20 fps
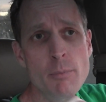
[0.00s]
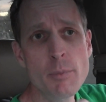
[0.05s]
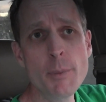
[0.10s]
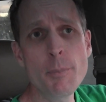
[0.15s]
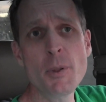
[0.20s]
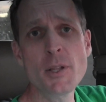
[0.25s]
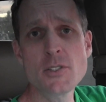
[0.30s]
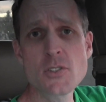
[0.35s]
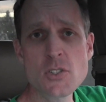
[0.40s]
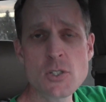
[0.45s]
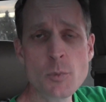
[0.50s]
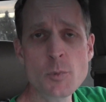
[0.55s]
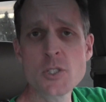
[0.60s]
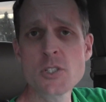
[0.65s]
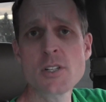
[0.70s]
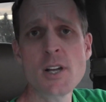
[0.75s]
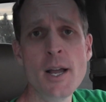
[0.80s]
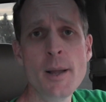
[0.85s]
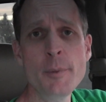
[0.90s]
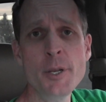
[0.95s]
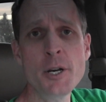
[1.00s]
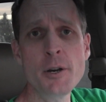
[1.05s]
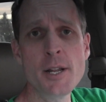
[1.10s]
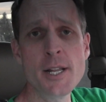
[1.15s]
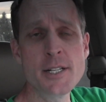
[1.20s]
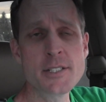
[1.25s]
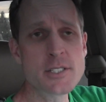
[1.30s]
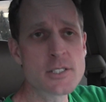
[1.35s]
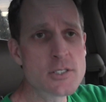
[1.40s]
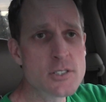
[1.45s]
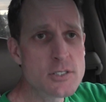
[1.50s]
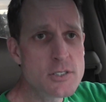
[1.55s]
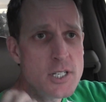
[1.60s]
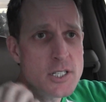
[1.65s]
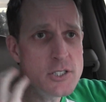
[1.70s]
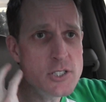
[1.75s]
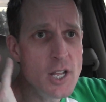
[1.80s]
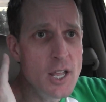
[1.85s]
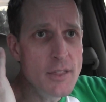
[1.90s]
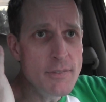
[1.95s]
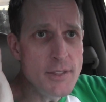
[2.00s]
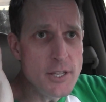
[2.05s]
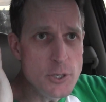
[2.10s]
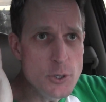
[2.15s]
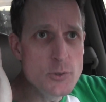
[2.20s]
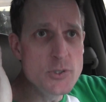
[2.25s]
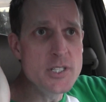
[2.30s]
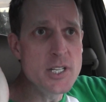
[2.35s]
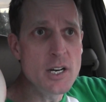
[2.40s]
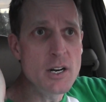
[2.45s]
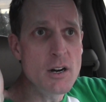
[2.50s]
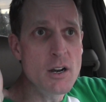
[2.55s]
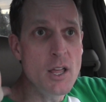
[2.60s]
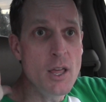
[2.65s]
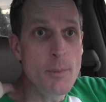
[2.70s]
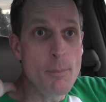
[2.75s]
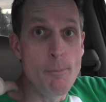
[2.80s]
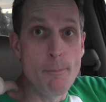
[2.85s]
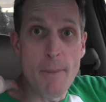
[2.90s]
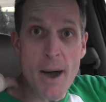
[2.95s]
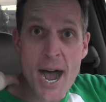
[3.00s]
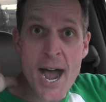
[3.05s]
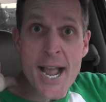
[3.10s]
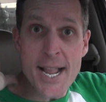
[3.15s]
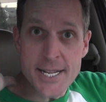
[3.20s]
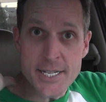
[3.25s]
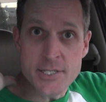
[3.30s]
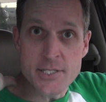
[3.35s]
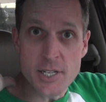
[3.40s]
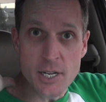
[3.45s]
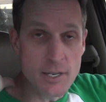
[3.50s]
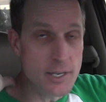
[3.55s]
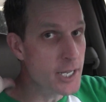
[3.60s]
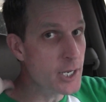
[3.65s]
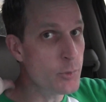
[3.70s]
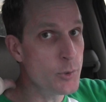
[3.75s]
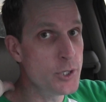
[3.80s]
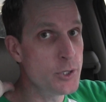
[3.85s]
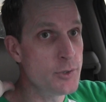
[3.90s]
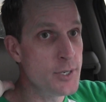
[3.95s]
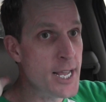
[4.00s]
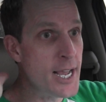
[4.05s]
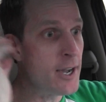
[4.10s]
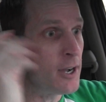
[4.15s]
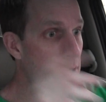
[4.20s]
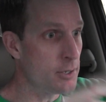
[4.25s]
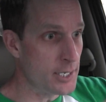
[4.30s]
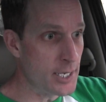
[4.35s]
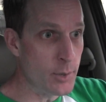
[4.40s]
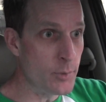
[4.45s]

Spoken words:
People had so much time on their hands and they use their minds, unlike we do now.